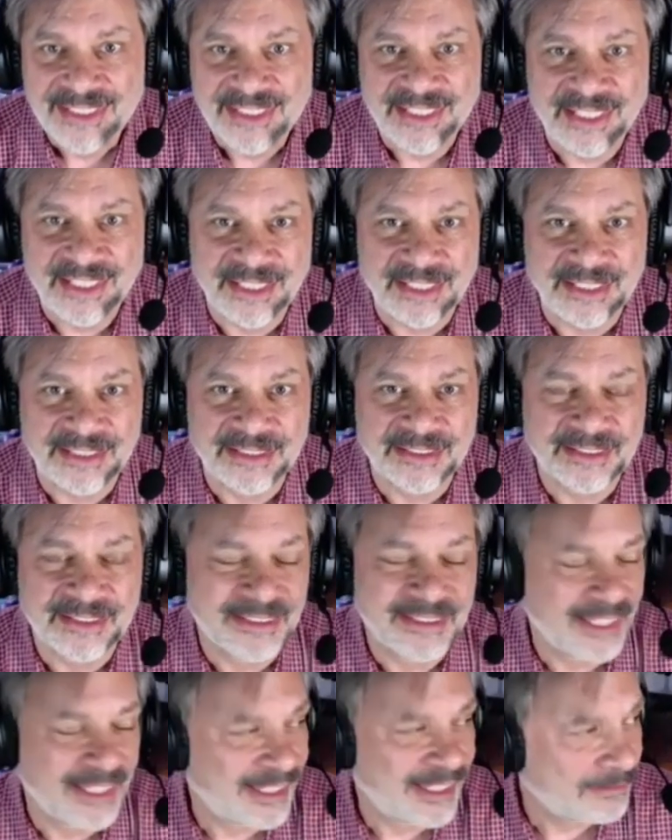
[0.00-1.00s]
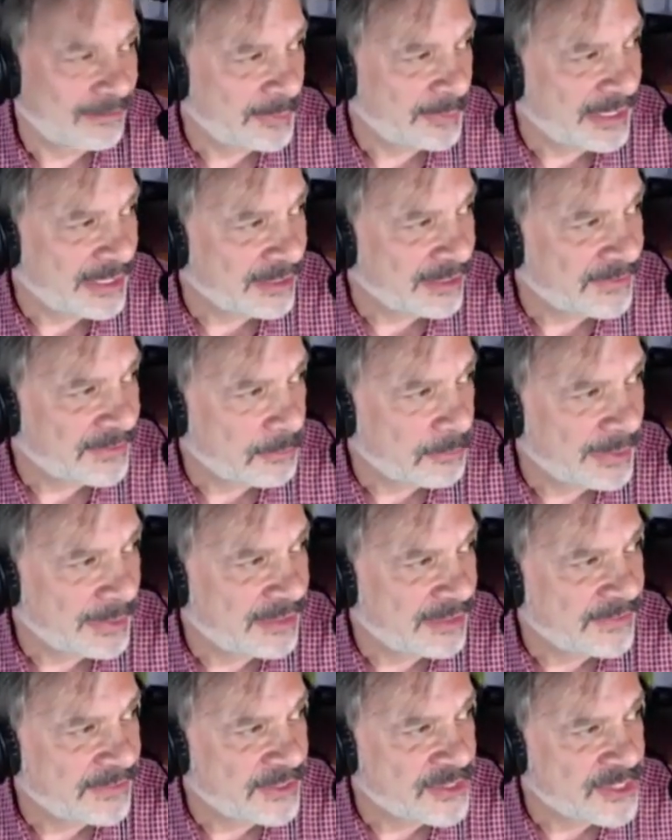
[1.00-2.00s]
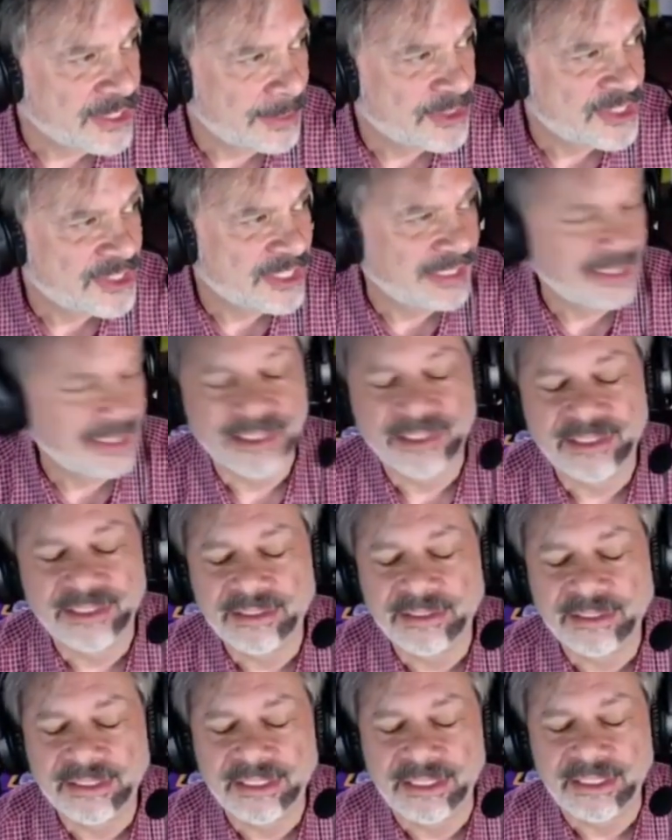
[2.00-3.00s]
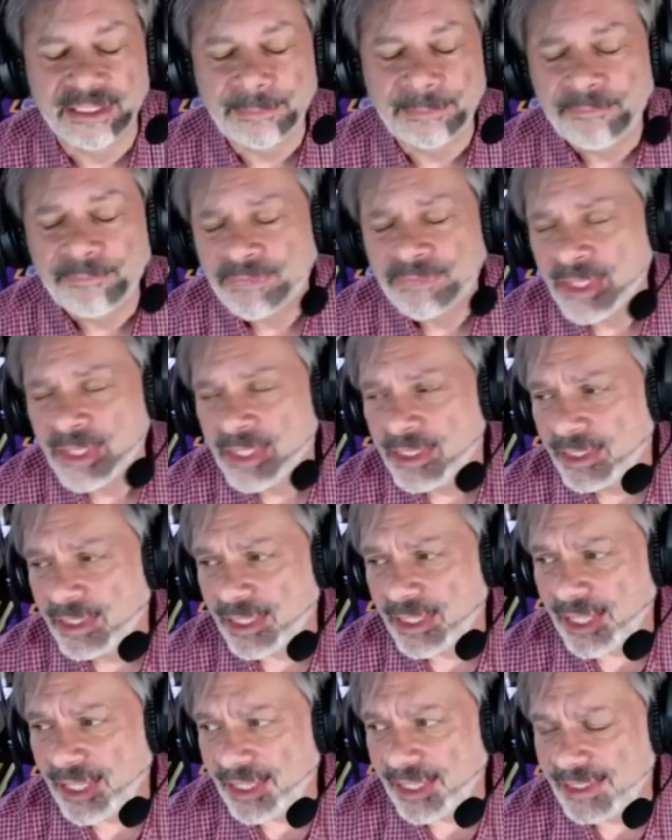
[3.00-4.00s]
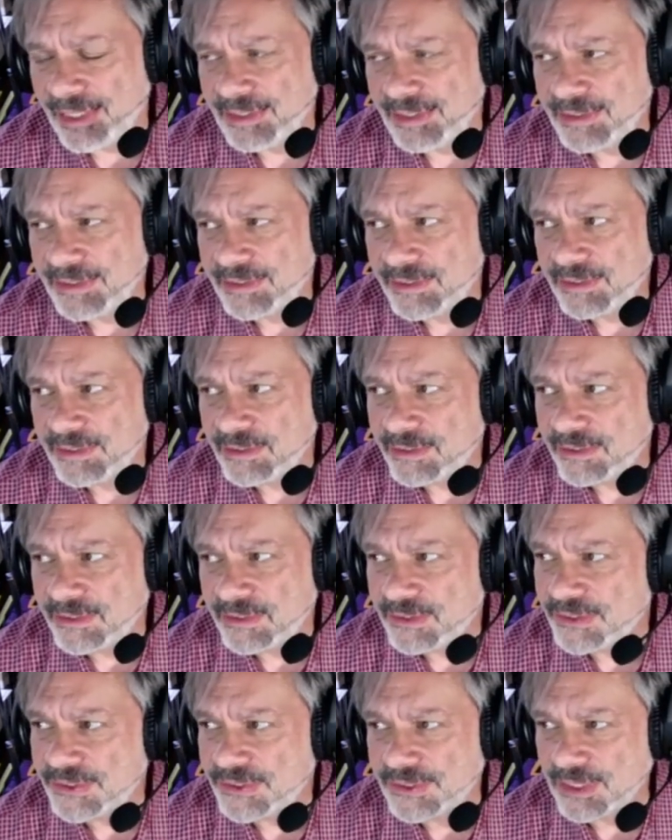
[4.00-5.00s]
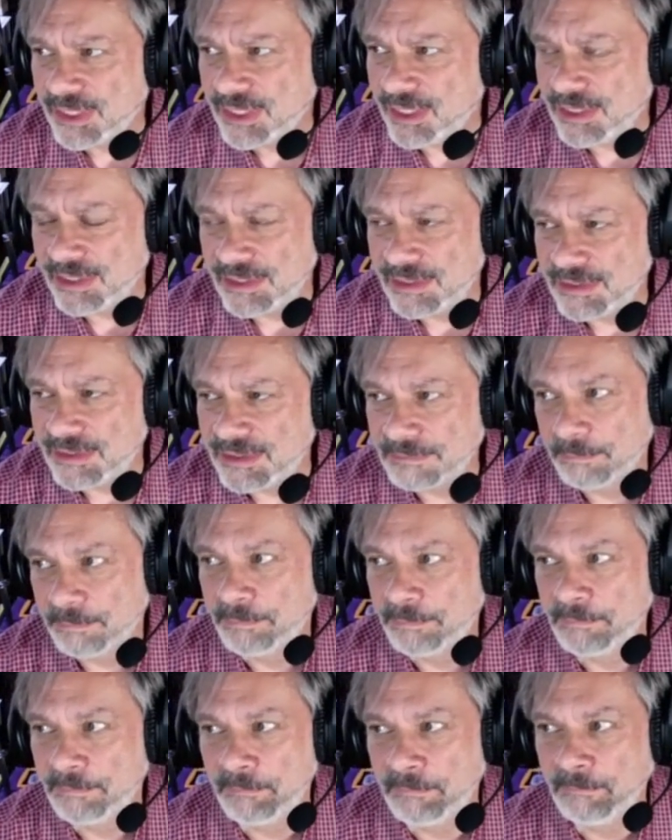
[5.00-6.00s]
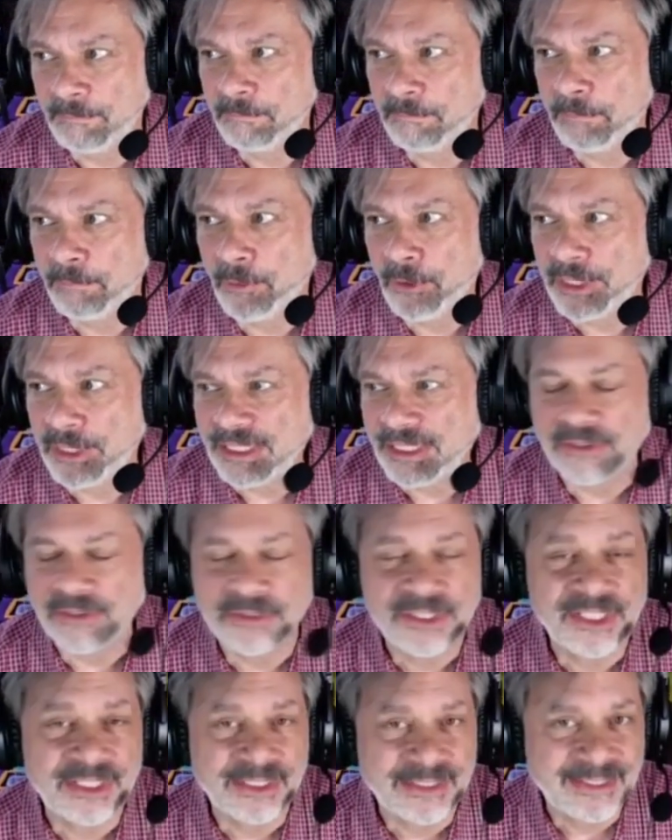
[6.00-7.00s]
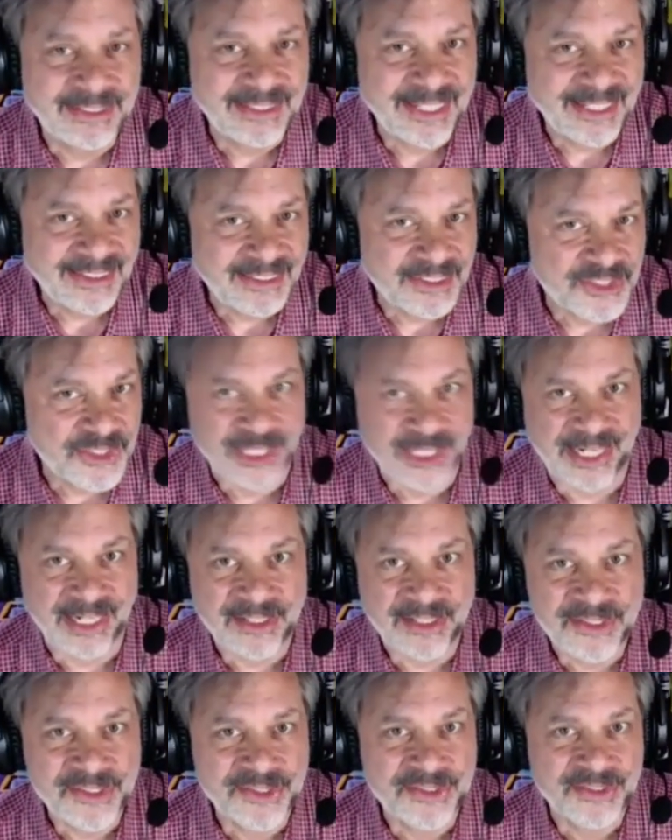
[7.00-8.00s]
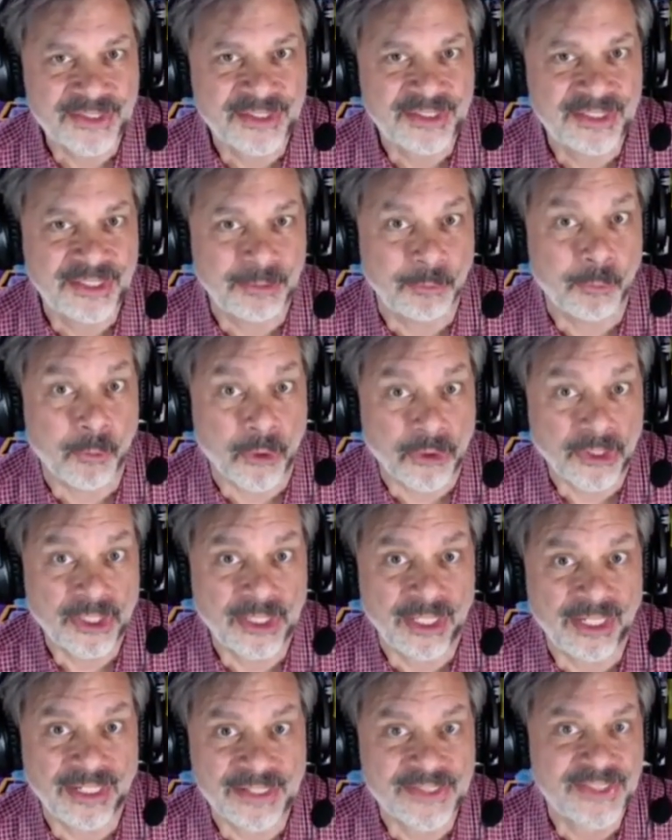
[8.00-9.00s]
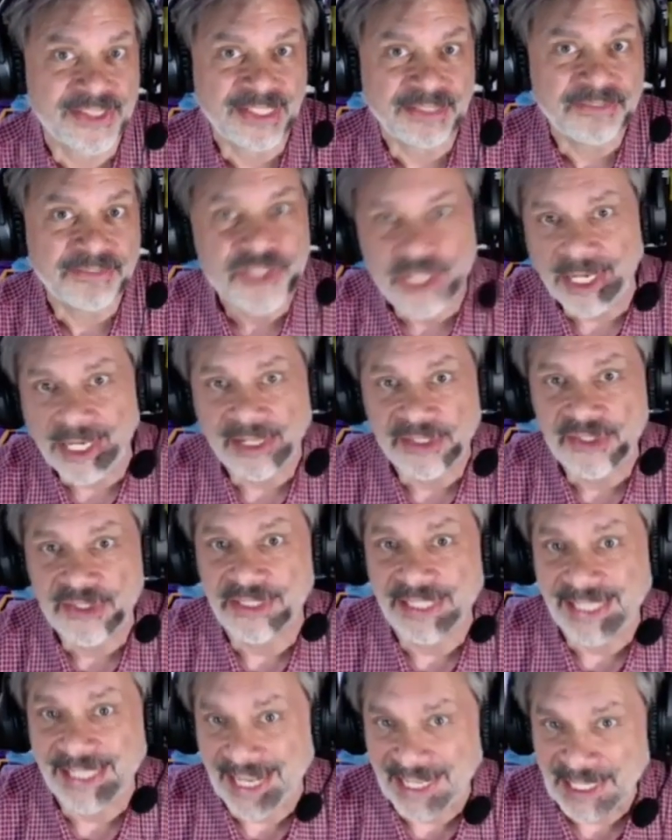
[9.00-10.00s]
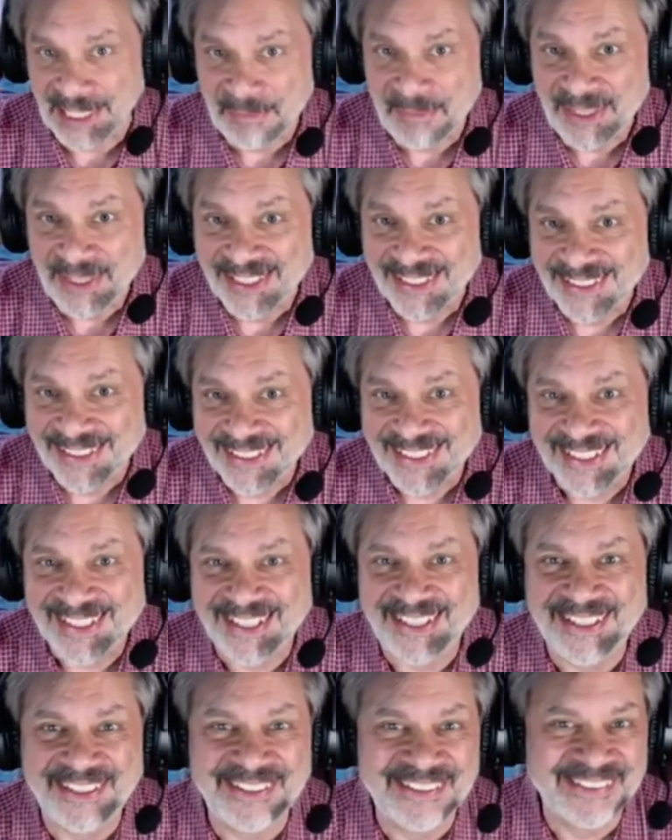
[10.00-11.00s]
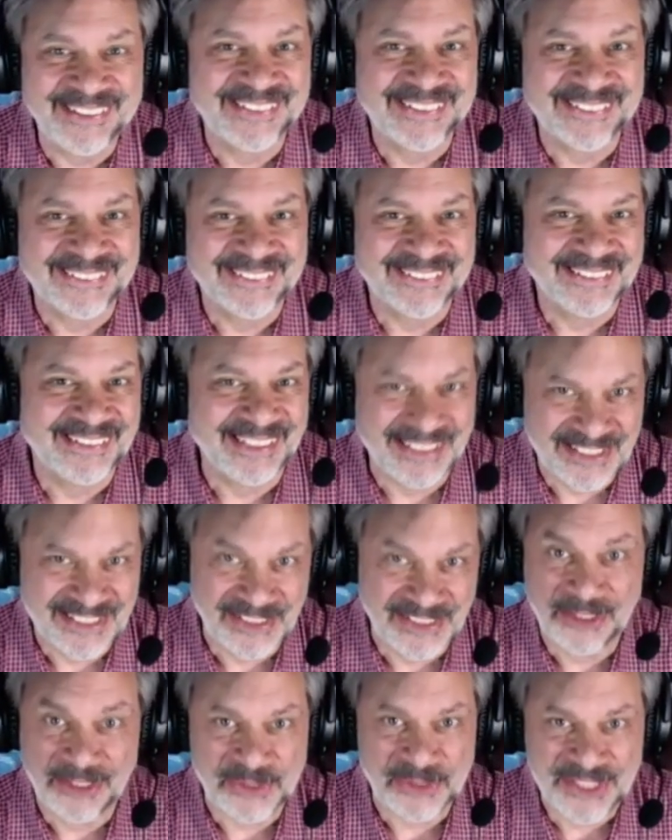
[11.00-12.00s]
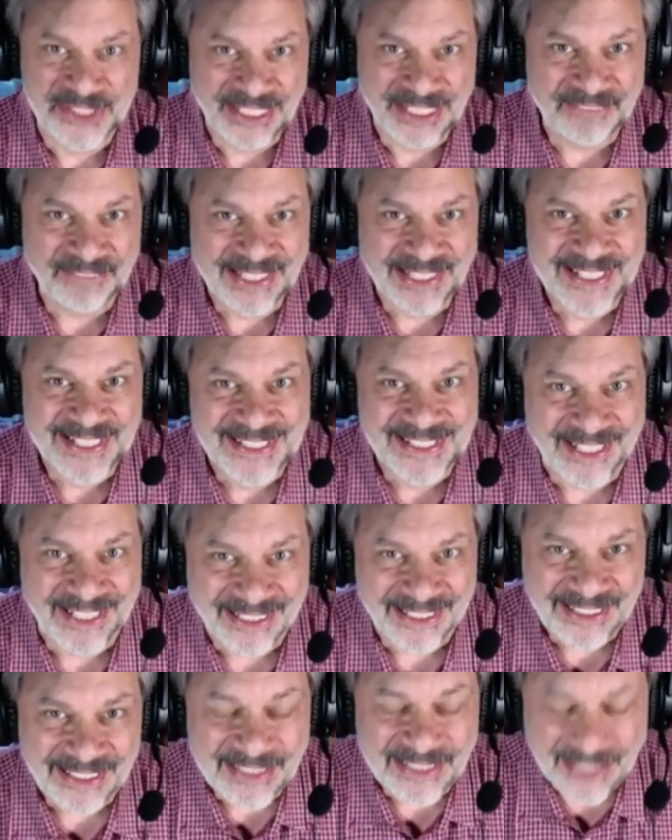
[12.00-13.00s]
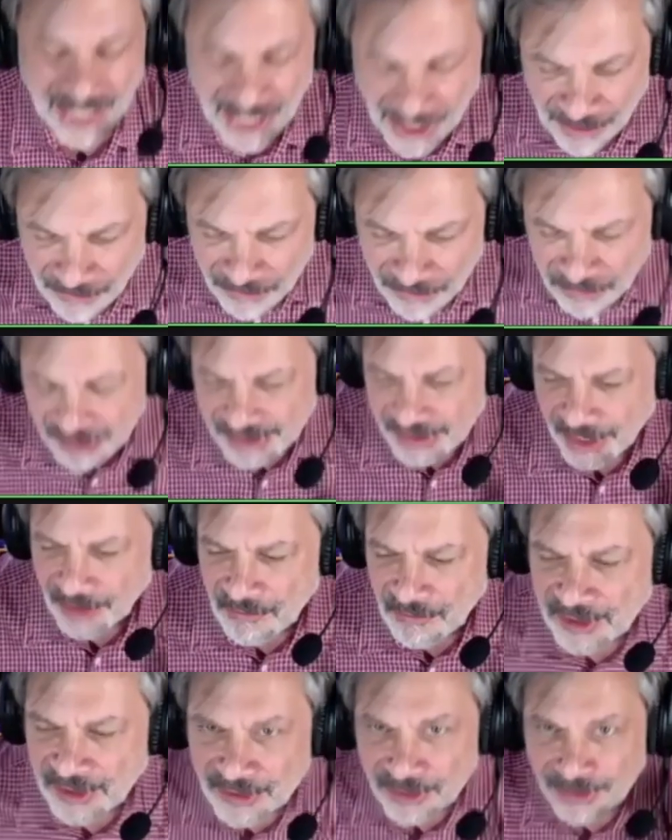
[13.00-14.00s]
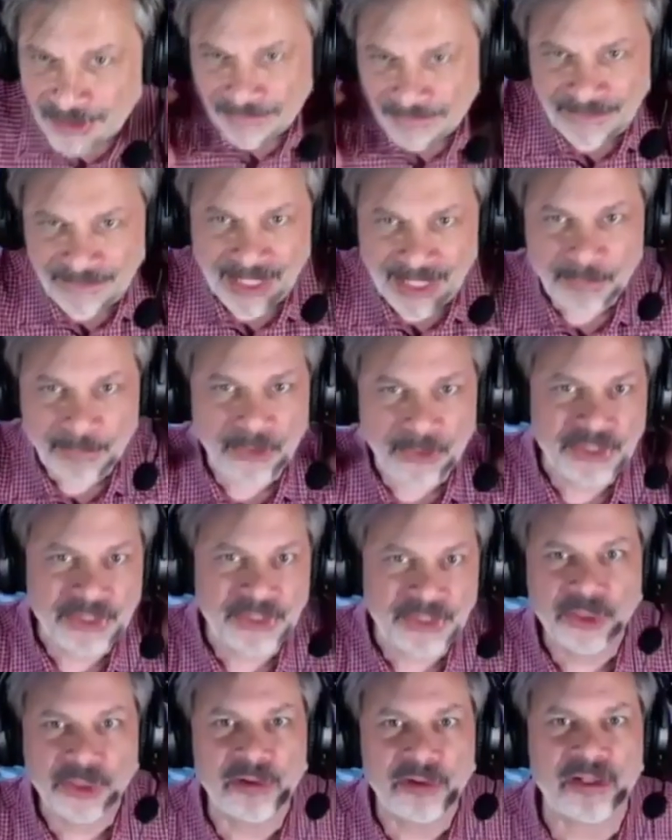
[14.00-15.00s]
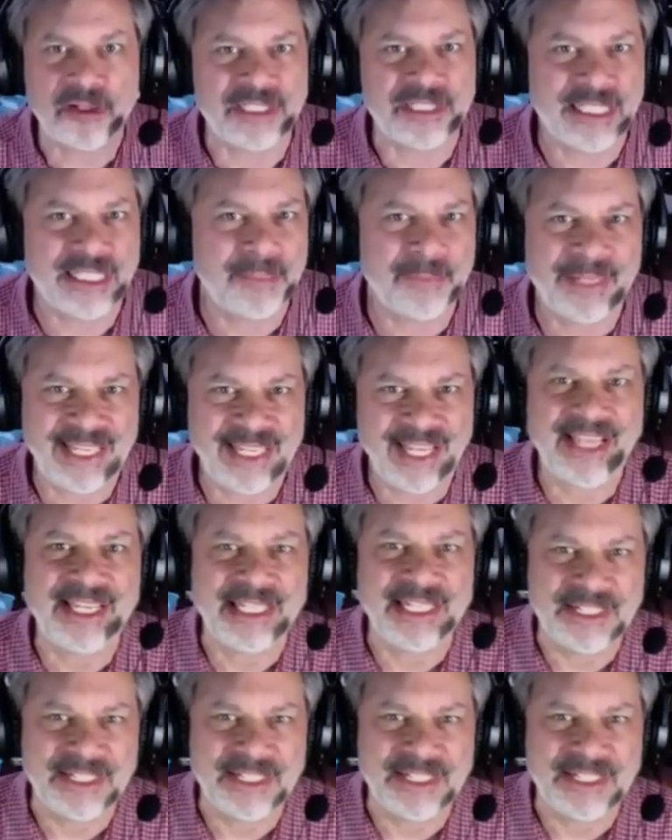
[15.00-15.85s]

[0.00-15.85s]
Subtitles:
Uh, we lived in Somerset, England at the time, and boy, to get the chance to work on a Steve Jackson game, but Steve had designed, every little fanboy neuron in my head